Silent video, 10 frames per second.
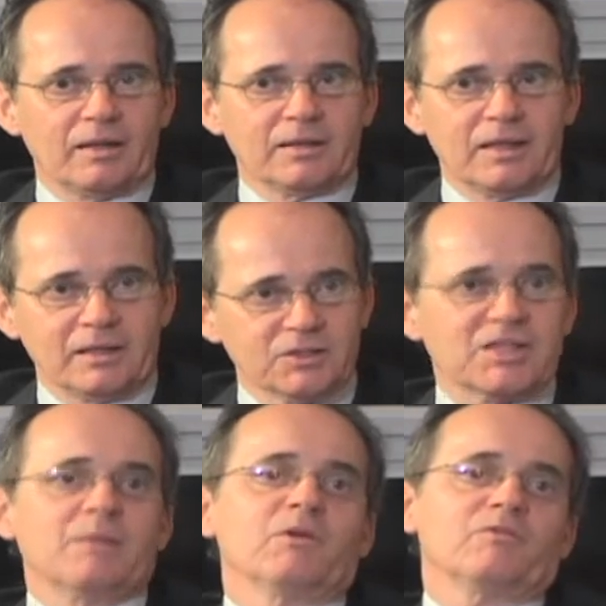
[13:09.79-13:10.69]
getting the
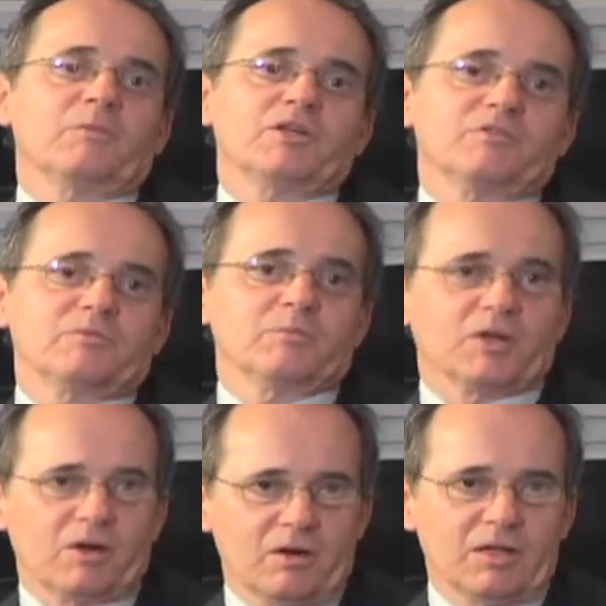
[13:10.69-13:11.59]
same information from the
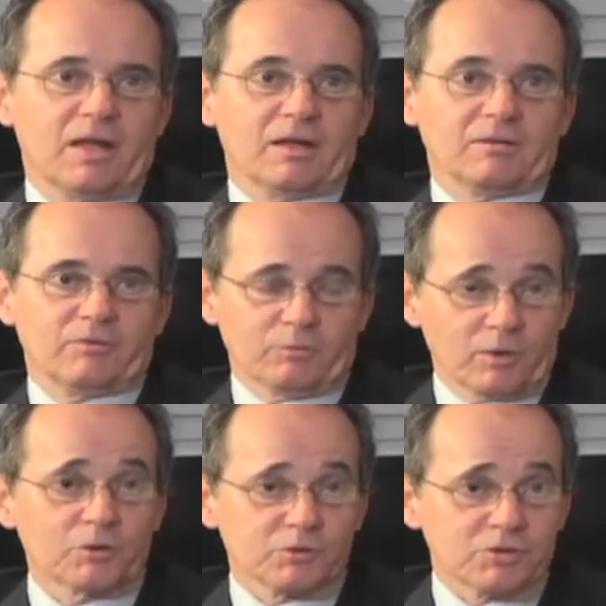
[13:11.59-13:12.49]
cardiac, from
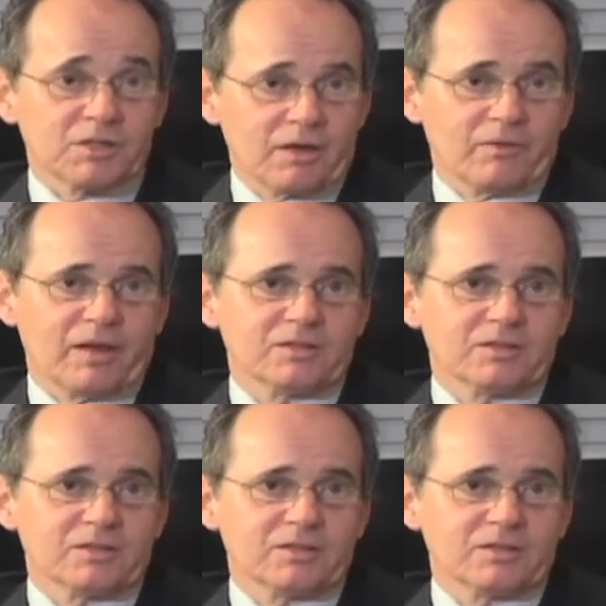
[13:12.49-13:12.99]
ultrasound.